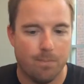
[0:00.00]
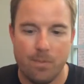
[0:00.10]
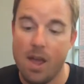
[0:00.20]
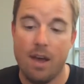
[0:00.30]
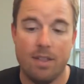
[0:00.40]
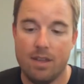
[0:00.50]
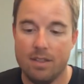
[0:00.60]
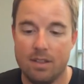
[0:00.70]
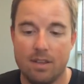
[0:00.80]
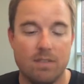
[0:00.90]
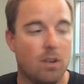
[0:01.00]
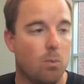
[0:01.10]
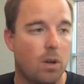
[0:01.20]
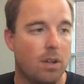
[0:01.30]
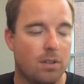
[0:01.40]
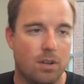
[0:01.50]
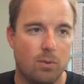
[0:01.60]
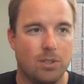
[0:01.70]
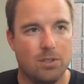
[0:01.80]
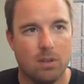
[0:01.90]
Yeah, I think they've done well. You know,
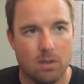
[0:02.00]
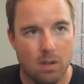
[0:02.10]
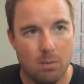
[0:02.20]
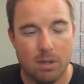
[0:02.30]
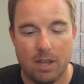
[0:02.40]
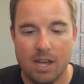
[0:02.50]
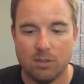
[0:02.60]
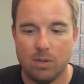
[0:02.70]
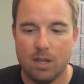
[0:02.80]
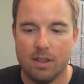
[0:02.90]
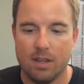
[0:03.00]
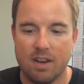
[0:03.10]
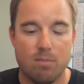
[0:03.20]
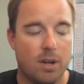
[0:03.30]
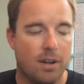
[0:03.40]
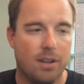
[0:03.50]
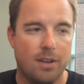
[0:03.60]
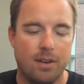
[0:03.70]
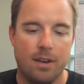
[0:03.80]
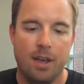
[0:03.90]
we struggled a little bit last week. I think everybody
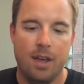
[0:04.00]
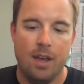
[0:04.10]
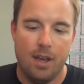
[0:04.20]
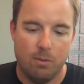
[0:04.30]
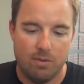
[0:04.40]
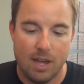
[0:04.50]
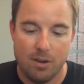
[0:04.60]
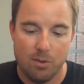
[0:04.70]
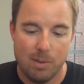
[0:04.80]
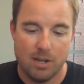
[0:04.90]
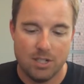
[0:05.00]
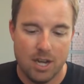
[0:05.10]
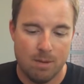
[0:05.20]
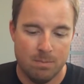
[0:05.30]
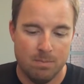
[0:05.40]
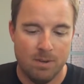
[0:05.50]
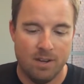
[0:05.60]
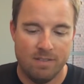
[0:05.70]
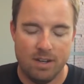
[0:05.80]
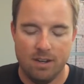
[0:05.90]
did, and we've got to do a better job
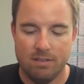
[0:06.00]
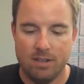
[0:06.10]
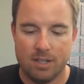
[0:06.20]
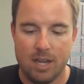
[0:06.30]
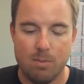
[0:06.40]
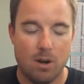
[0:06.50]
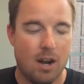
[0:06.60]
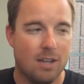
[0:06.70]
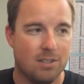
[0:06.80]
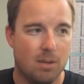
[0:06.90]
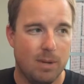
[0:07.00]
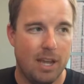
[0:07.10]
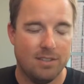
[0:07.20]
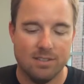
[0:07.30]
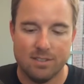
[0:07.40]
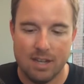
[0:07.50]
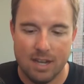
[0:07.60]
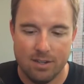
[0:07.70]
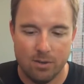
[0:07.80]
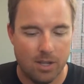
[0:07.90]
of keeping our eyes up, hands
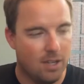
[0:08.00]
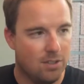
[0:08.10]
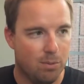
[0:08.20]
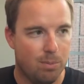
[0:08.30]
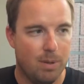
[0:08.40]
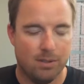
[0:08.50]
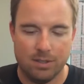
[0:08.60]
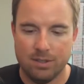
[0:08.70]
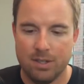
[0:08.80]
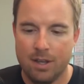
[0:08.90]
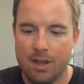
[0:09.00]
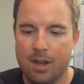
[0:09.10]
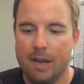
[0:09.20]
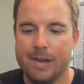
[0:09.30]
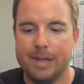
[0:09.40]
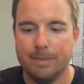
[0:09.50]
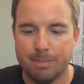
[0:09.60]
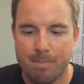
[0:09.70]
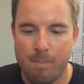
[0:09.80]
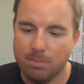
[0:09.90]
inside, don't get any stupid penalties.
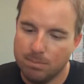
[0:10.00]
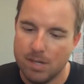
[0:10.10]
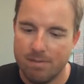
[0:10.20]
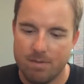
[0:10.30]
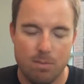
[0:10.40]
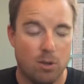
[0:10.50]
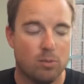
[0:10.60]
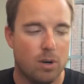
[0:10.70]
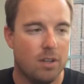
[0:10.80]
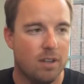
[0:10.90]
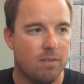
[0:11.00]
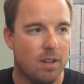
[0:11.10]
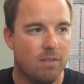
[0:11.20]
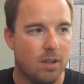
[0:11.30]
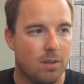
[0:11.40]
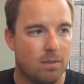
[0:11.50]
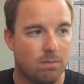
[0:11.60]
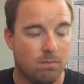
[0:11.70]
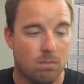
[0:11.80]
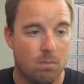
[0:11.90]
But for the most part, they've done
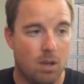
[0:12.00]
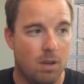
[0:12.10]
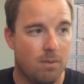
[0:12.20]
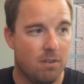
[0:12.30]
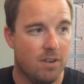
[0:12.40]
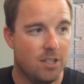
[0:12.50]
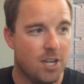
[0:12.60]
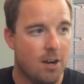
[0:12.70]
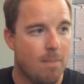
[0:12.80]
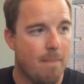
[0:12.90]
their fair share.